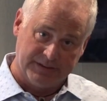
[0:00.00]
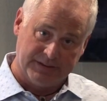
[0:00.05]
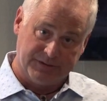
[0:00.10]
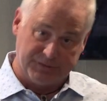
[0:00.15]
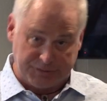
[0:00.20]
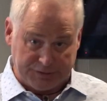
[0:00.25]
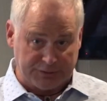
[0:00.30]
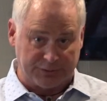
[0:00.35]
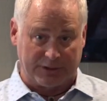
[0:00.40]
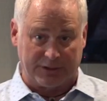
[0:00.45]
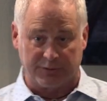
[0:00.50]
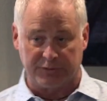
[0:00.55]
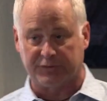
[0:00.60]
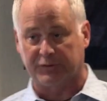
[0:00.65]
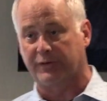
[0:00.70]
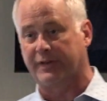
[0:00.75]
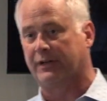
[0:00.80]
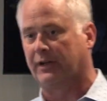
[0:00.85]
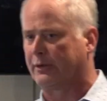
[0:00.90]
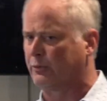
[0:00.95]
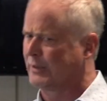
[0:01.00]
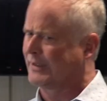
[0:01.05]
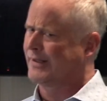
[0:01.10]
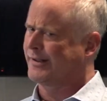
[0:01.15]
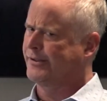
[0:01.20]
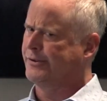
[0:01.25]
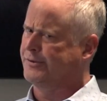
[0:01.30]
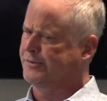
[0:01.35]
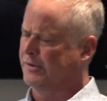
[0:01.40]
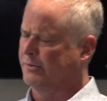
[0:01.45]
Zero. So they're like, we got
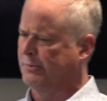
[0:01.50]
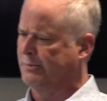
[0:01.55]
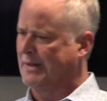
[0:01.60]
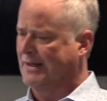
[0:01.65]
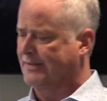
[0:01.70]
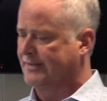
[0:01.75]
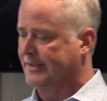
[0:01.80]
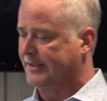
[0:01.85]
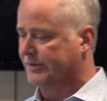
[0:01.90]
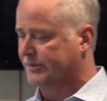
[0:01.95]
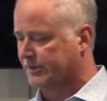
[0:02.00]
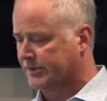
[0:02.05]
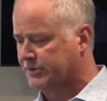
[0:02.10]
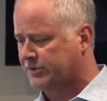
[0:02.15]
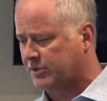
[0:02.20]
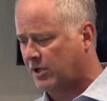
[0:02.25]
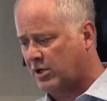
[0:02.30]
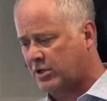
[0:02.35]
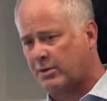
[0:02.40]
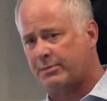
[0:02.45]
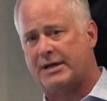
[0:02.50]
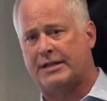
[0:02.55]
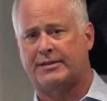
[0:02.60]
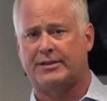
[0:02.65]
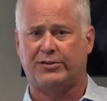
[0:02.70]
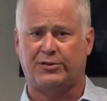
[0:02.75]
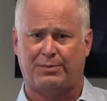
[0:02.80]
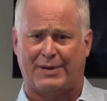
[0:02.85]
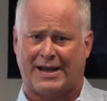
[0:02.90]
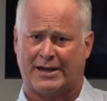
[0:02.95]
to do something about this. Let's talk about
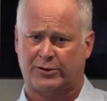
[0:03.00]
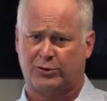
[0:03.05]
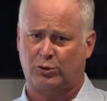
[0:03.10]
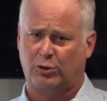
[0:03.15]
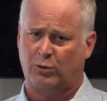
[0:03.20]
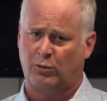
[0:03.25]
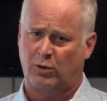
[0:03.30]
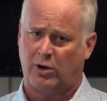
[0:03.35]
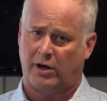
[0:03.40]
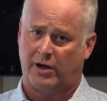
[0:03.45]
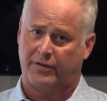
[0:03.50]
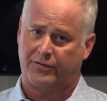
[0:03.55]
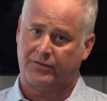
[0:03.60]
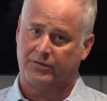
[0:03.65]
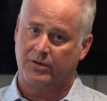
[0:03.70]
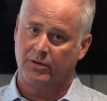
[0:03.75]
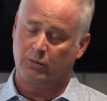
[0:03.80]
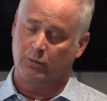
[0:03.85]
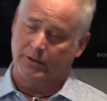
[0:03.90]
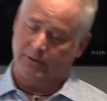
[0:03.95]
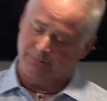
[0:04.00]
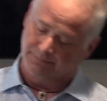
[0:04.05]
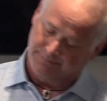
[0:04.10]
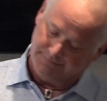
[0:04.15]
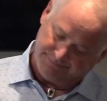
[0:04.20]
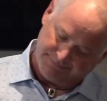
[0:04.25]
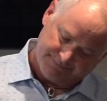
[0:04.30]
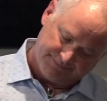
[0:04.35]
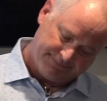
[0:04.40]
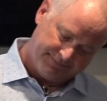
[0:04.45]
these backdoor Roths. Well,
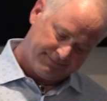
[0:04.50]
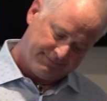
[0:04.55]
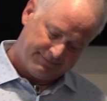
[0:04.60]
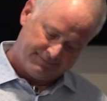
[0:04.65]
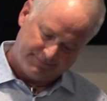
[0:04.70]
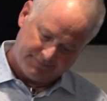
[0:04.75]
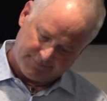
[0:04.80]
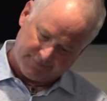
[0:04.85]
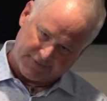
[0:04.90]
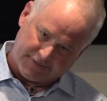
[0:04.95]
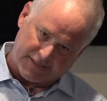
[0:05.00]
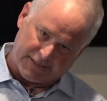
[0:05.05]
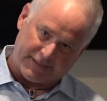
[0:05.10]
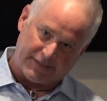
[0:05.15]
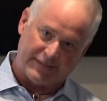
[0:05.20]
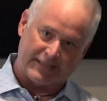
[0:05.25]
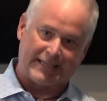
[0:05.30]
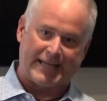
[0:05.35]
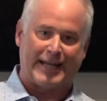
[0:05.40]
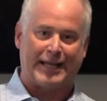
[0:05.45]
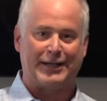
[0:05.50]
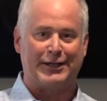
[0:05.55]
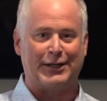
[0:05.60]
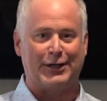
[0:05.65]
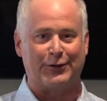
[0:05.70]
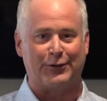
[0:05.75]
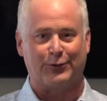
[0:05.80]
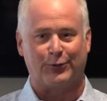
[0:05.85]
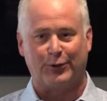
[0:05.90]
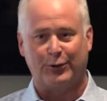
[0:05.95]
kicking the can
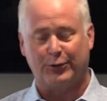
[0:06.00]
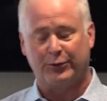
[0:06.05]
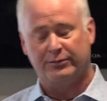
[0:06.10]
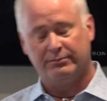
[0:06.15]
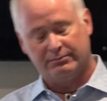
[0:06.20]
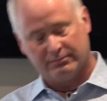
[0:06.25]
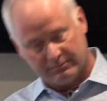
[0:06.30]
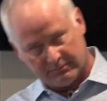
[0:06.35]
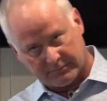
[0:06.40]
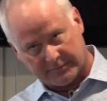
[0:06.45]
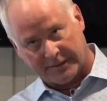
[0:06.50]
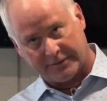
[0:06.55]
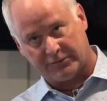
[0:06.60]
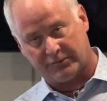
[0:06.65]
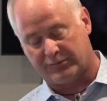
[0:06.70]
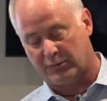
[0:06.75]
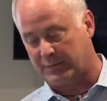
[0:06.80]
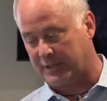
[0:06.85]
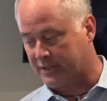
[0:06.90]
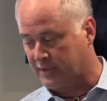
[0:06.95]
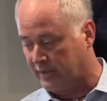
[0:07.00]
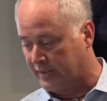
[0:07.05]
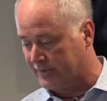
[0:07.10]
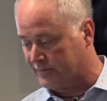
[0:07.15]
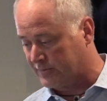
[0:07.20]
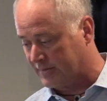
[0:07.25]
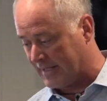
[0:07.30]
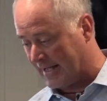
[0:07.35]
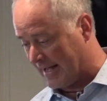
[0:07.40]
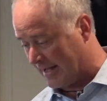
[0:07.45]
down the road. Thanks for my
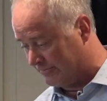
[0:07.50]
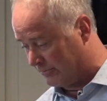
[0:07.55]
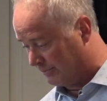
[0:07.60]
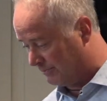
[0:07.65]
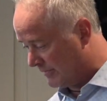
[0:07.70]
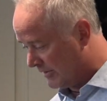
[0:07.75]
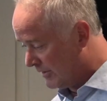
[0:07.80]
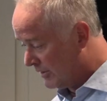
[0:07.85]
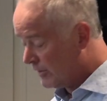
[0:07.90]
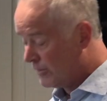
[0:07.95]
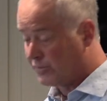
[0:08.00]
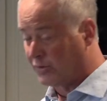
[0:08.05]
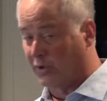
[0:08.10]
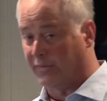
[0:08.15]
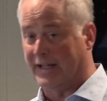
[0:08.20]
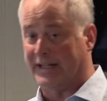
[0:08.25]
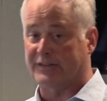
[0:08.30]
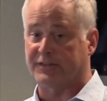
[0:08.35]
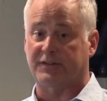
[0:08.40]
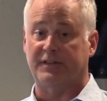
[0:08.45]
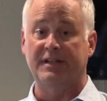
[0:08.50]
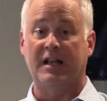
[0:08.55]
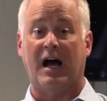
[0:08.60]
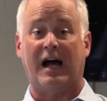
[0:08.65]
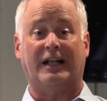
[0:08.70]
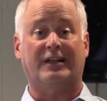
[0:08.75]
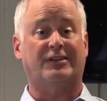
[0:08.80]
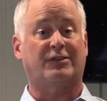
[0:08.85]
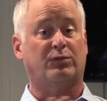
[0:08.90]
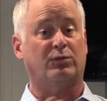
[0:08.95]
clients to have them. So
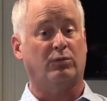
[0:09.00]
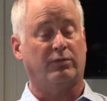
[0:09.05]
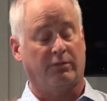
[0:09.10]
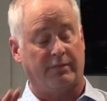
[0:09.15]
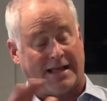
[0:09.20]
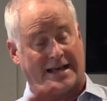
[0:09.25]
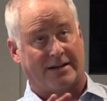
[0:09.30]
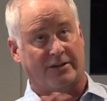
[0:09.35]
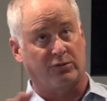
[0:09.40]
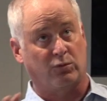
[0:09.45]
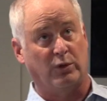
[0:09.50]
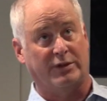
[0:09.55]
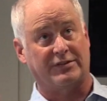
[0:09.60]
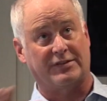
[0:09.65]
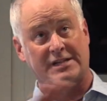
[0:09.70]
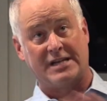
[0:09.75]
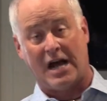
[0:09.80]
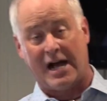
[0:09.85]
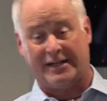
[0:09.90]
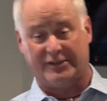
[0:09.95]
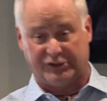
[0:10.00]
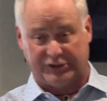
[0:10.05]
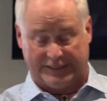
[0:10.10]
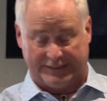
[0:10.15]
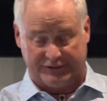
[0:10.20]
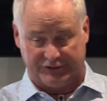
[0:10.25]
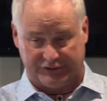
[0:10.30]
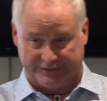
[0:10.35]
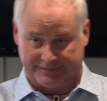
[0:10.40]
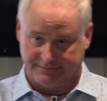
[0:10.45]
that is what's not
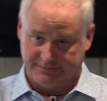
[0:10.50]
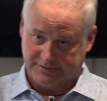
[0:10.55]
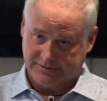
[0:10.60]
changing.